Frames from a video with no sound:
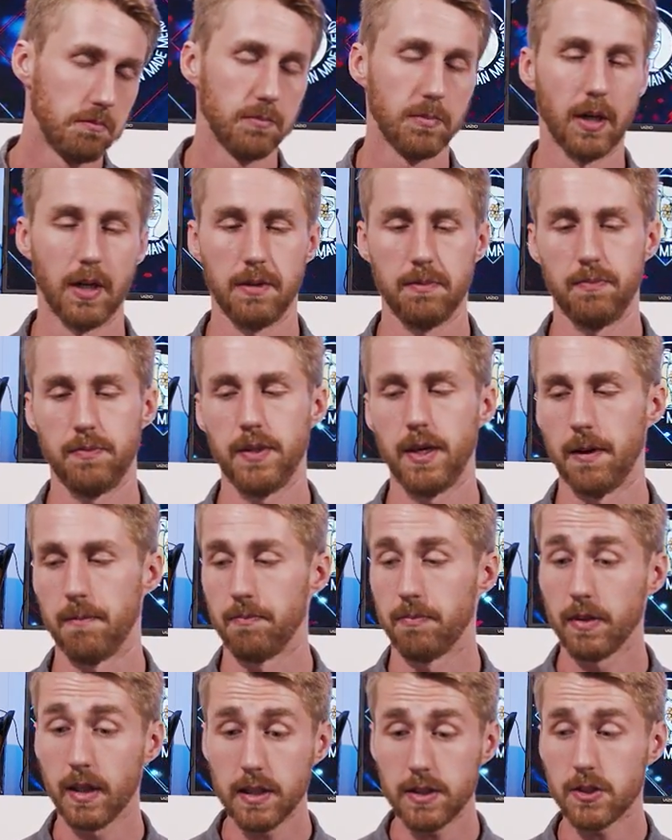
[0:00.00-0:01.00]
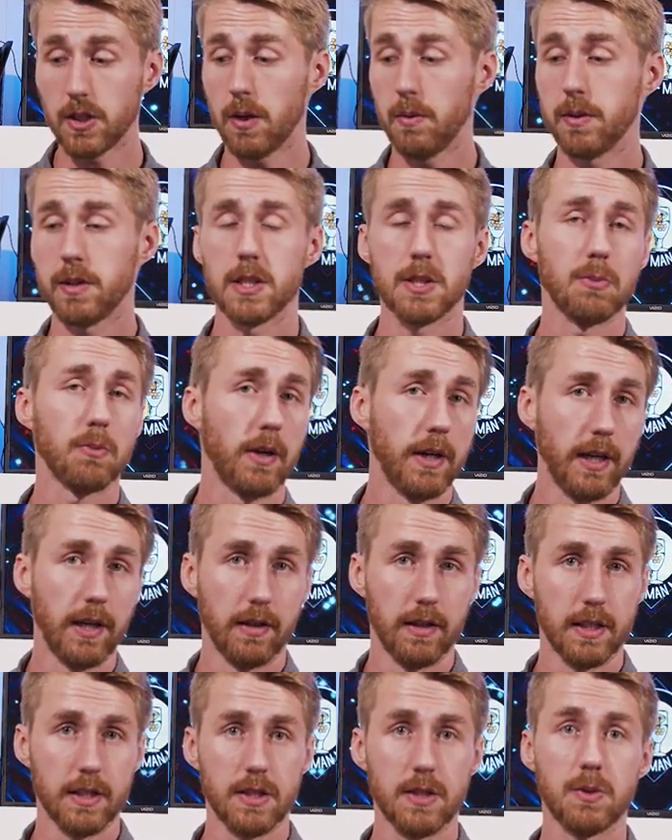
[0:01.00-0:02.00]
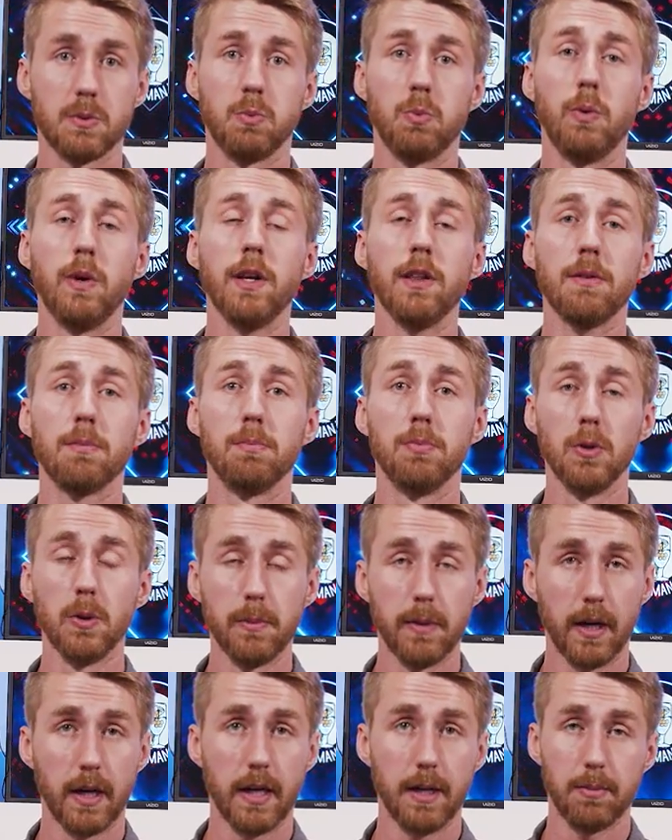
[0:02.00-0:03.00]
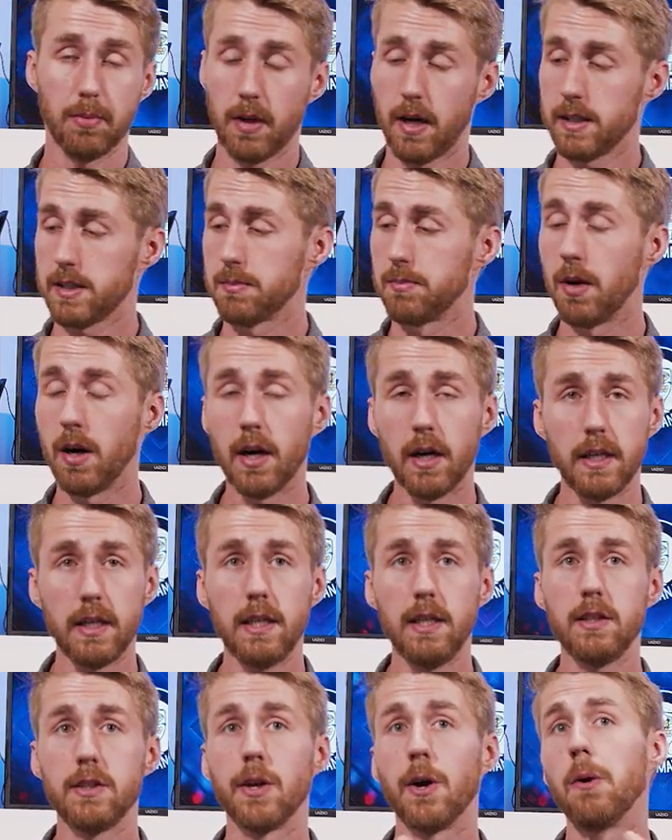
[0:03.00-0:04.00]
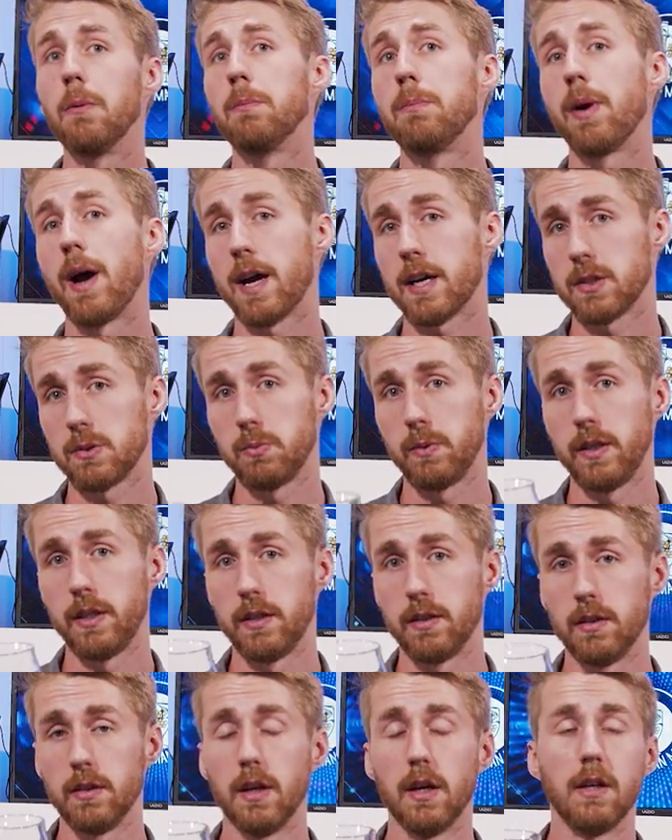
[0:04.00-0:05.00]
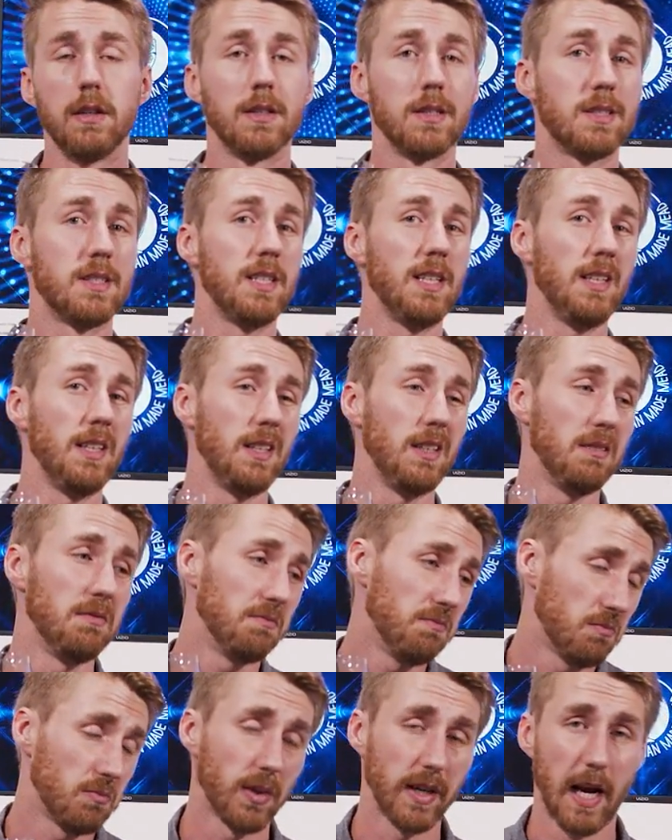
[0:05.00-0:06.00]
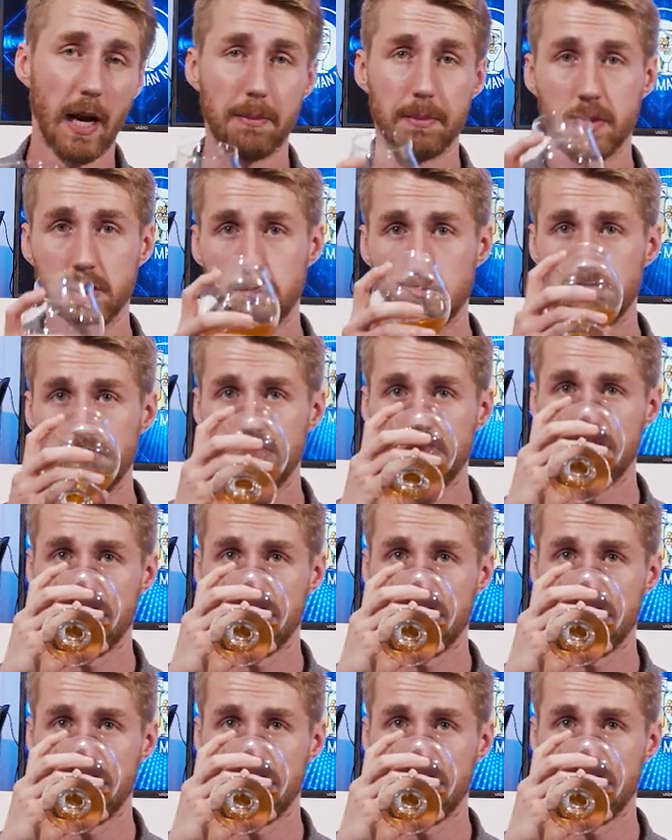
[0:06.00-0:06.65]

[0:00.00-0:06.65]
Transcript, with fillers: But yeah, let's start with this one right here. This is with blueberry blossom honey to help back sweeten to see what happens.